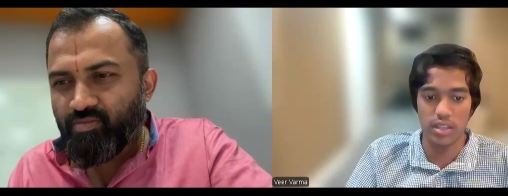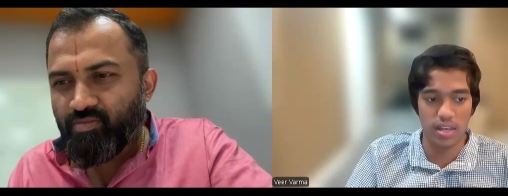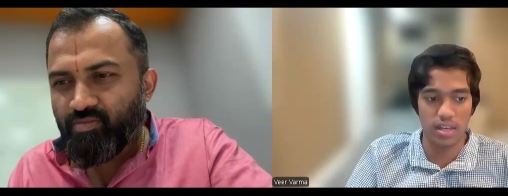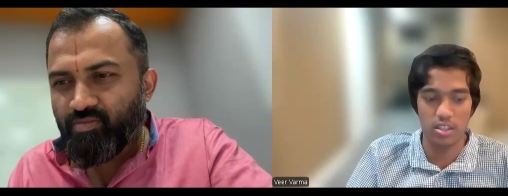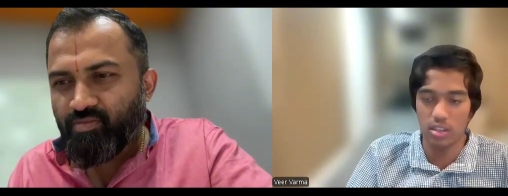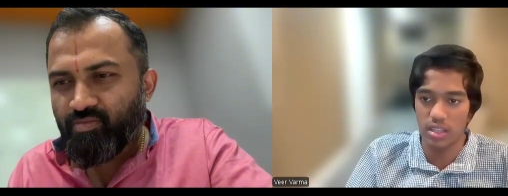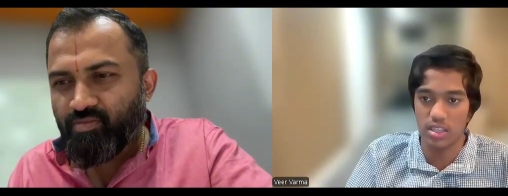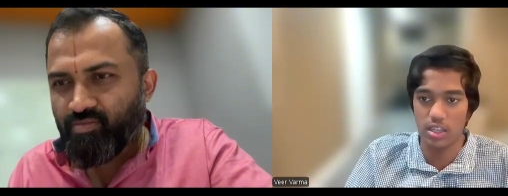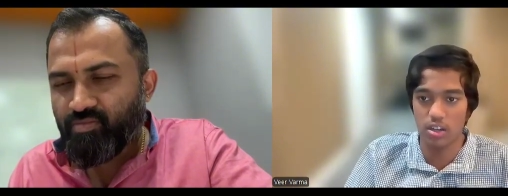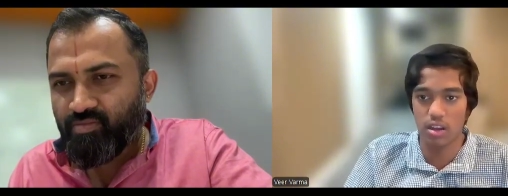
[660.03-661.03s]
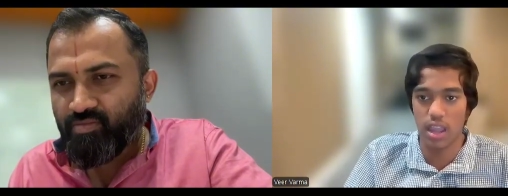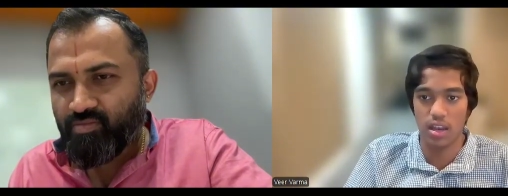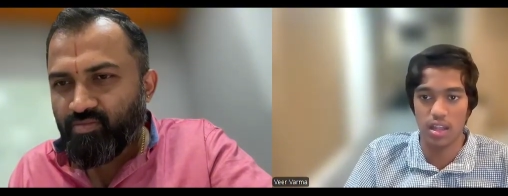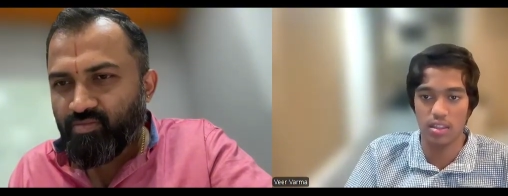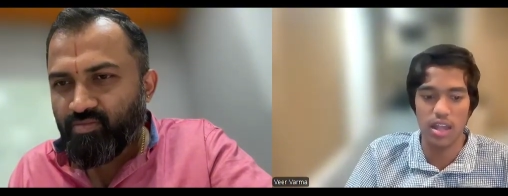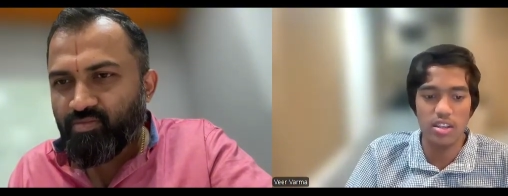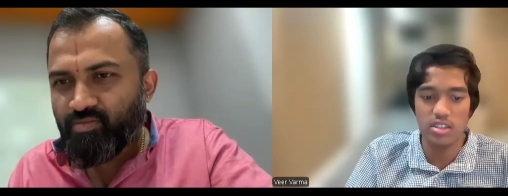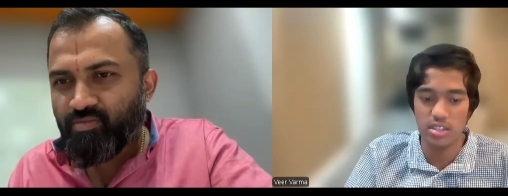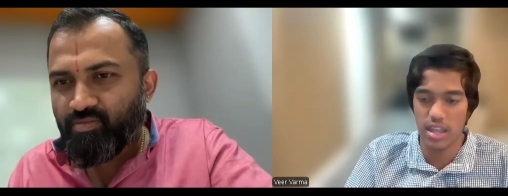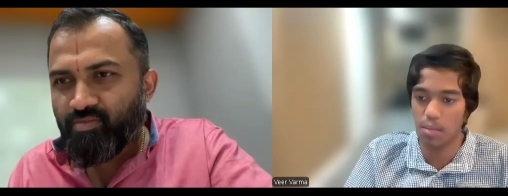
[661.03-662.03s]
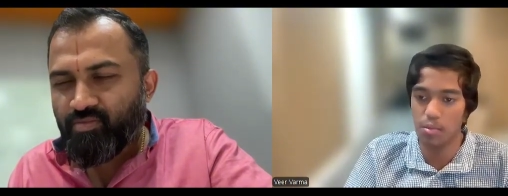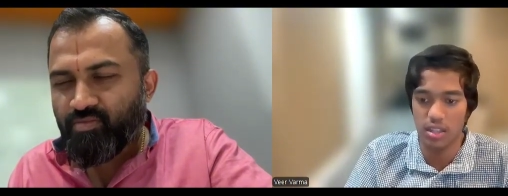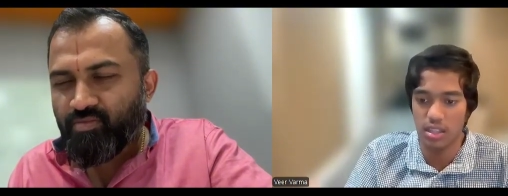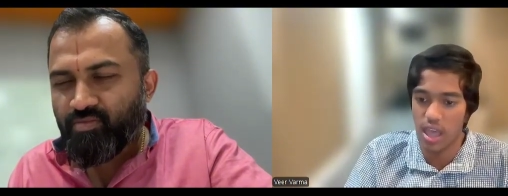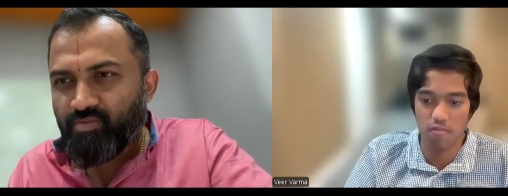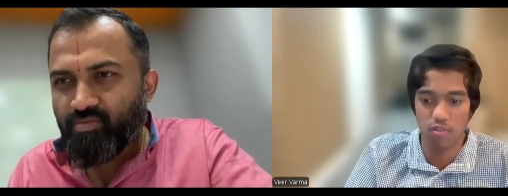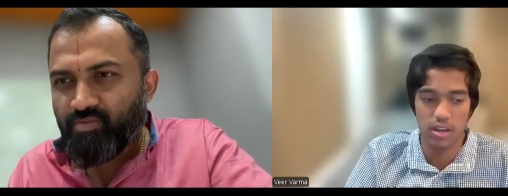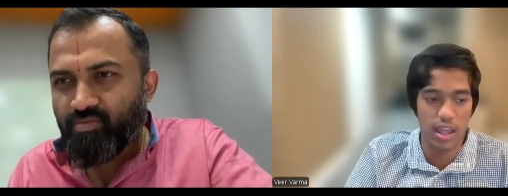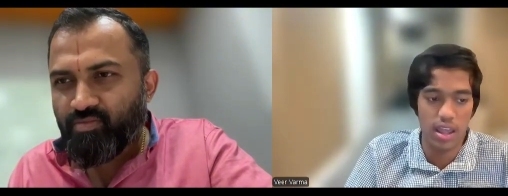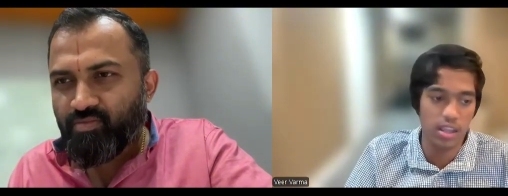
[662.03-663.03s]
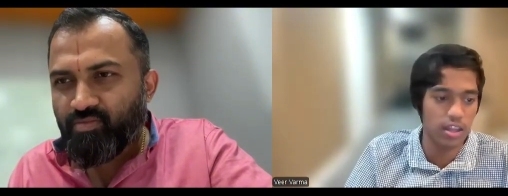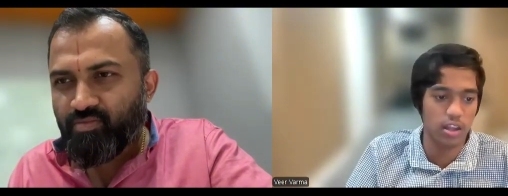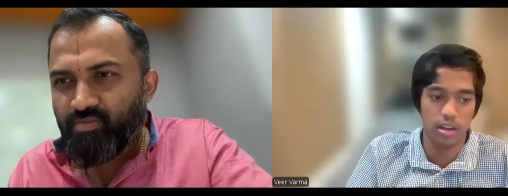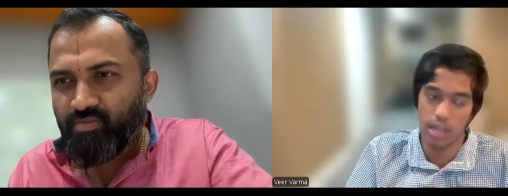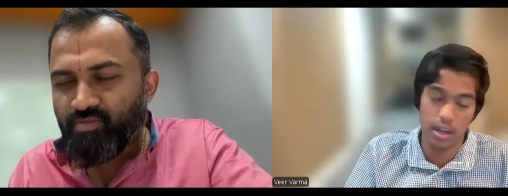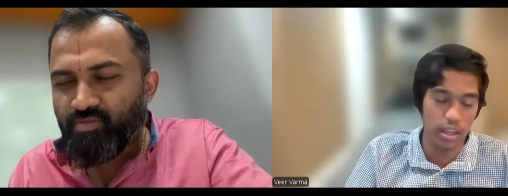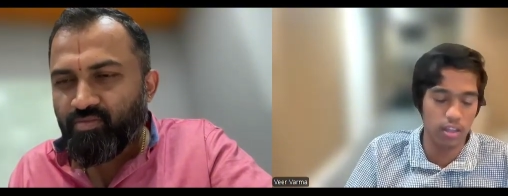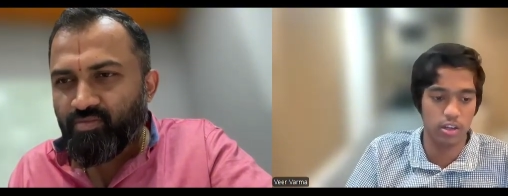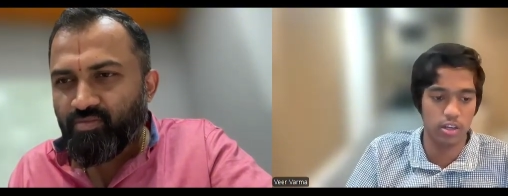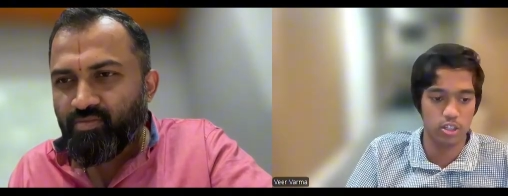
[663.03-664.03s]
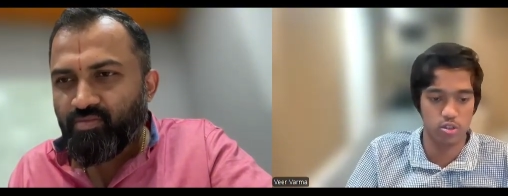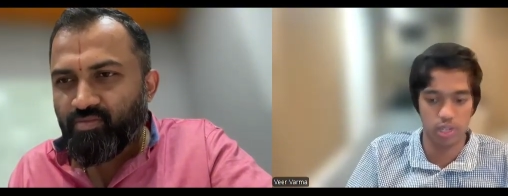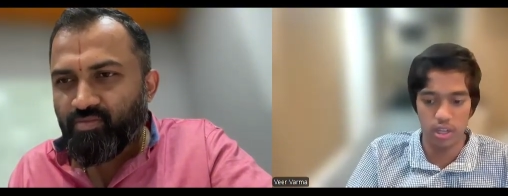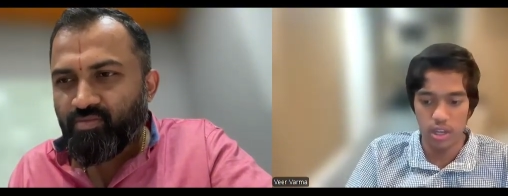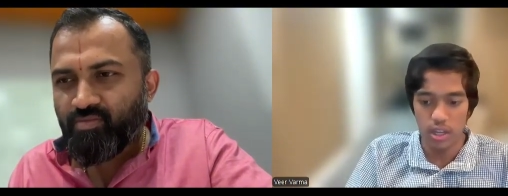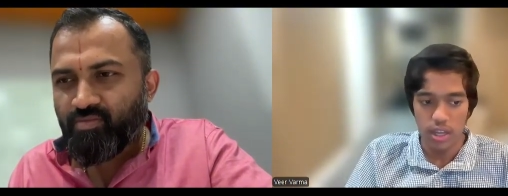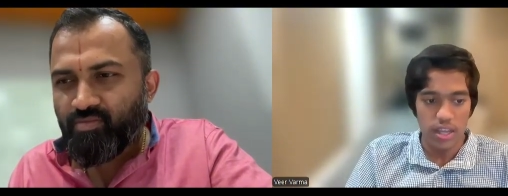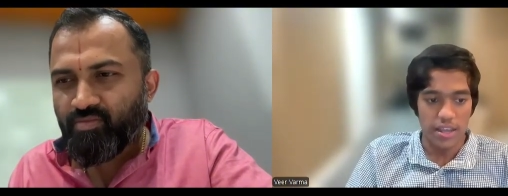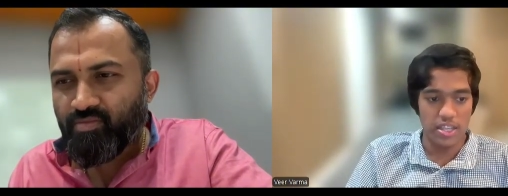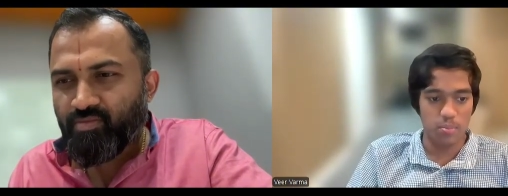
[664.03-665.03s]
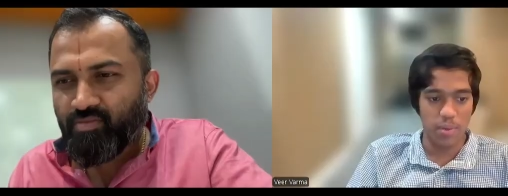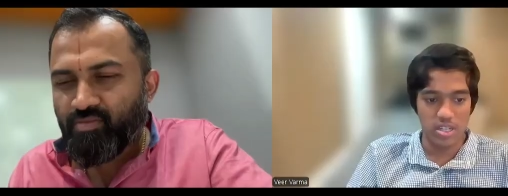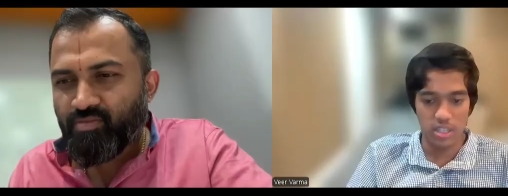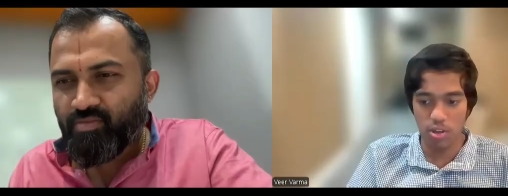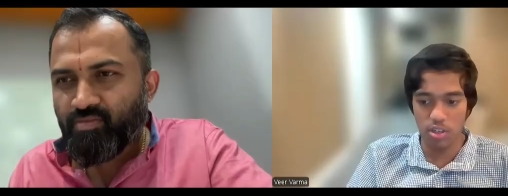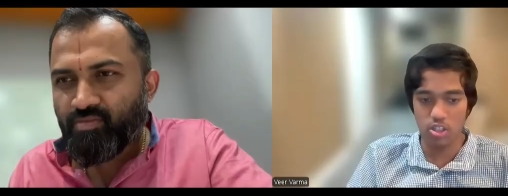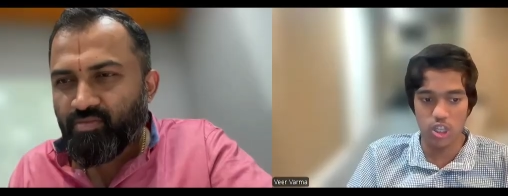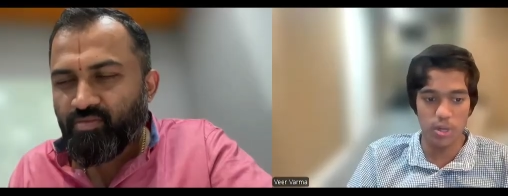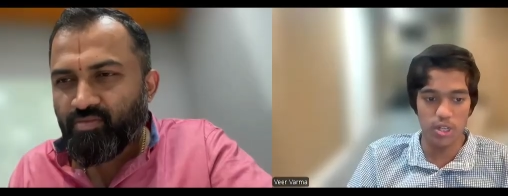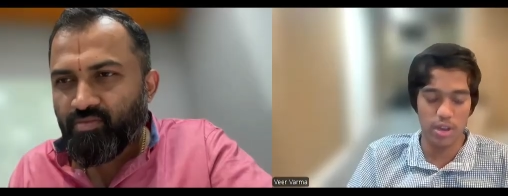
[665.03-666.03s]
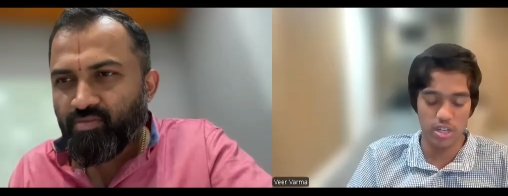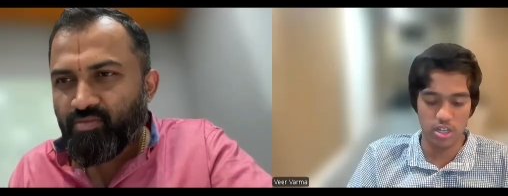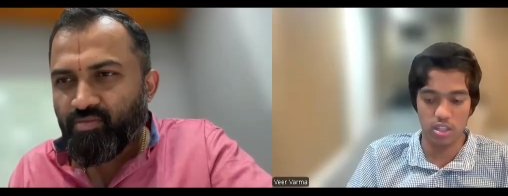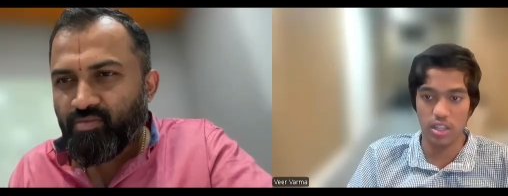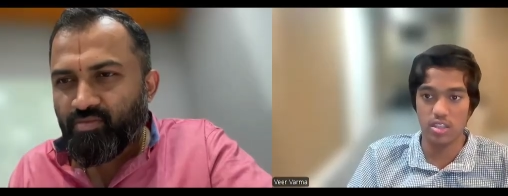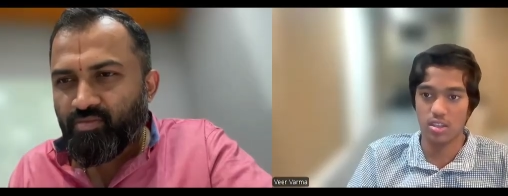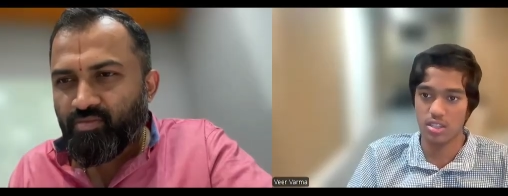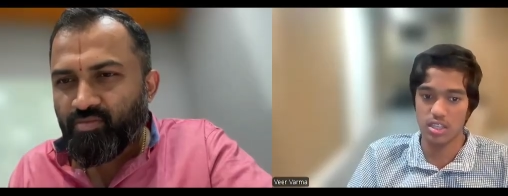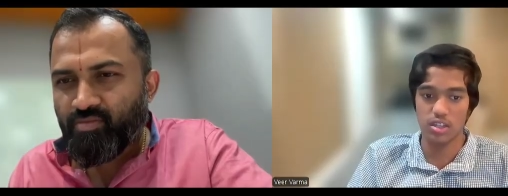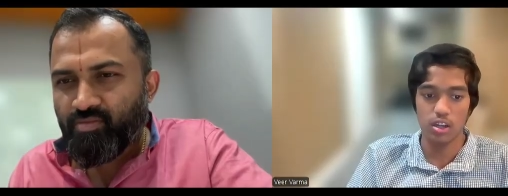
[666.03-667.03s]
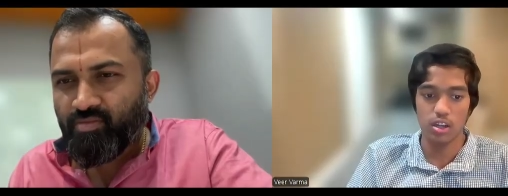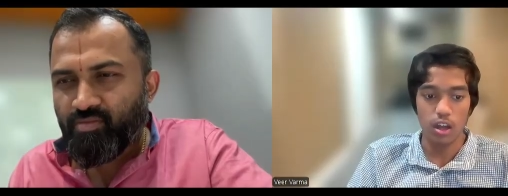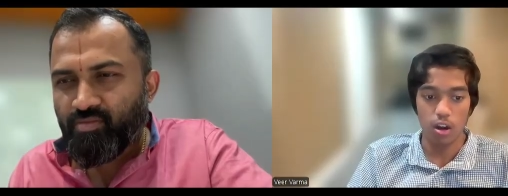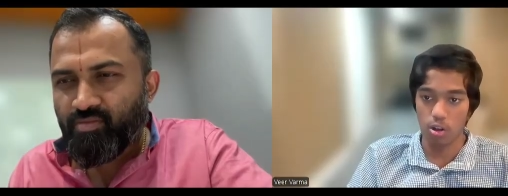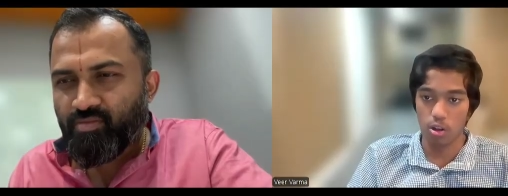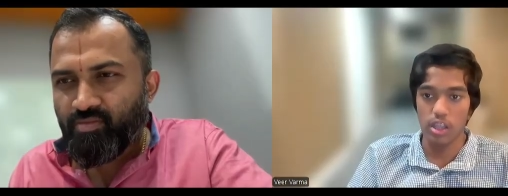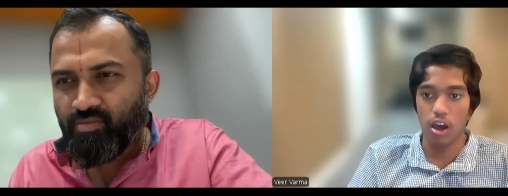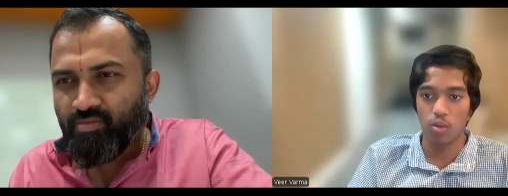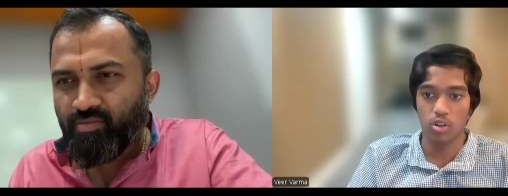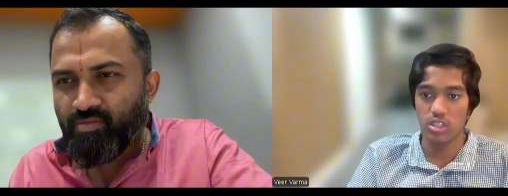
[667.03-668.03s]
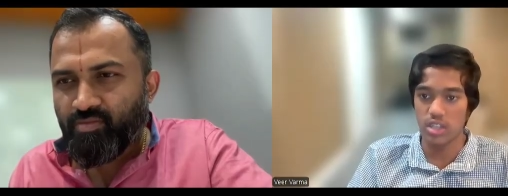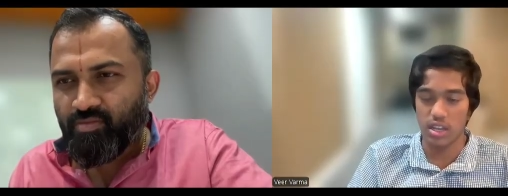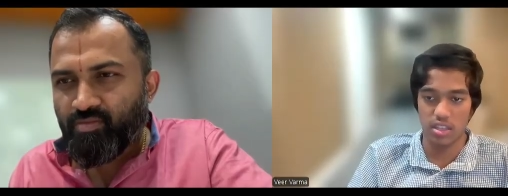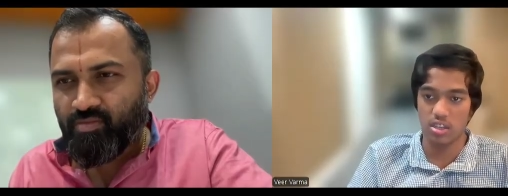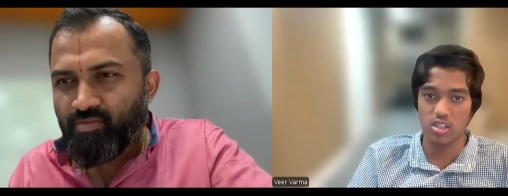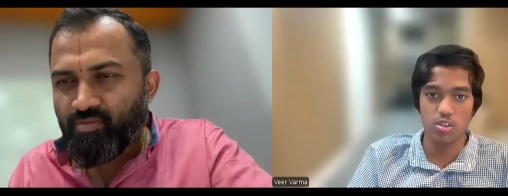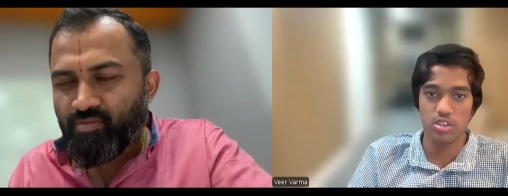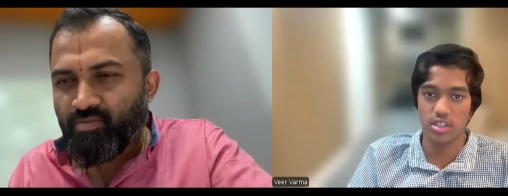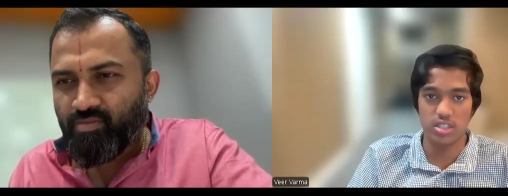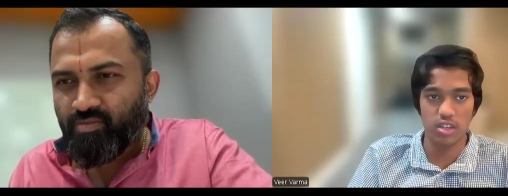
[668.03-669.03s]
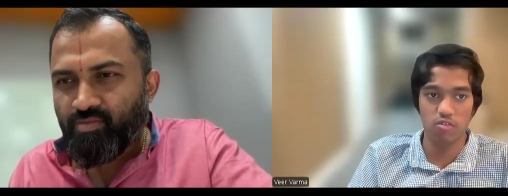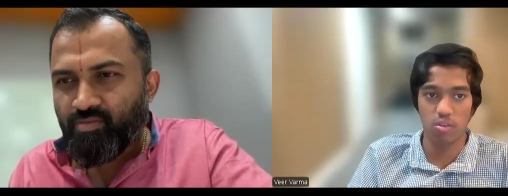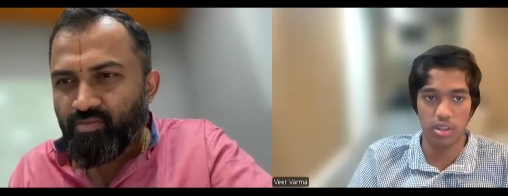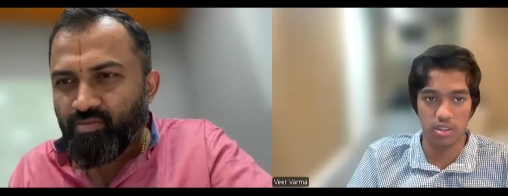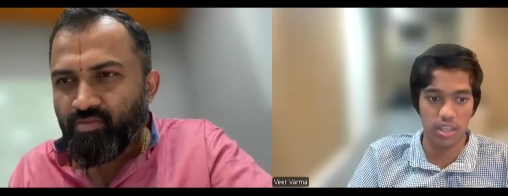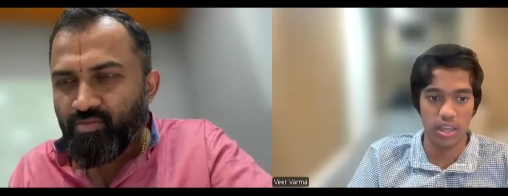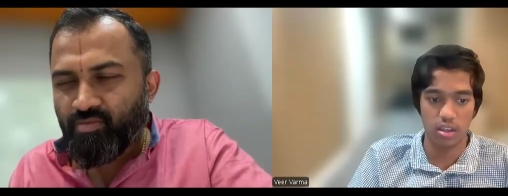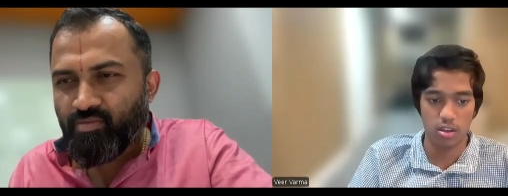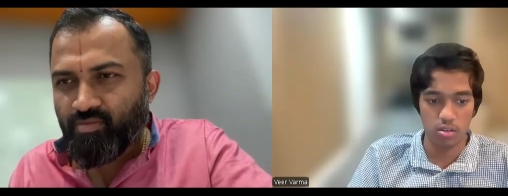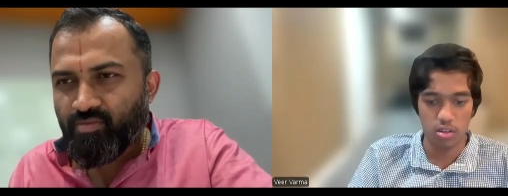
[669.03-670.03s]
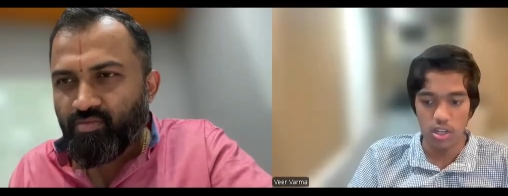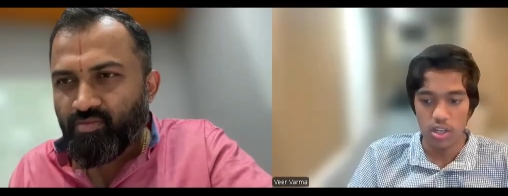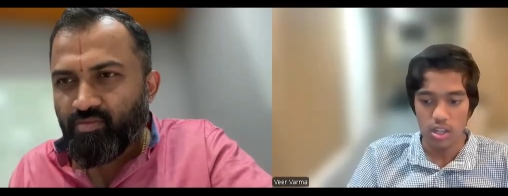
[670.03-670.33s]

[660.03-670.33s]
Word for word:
Speaker 1: tech need to like hear and like not just in tech but like in any in any other industry especially when there's so much pressure to like succeed early onwards and like just to succeed from like the get-go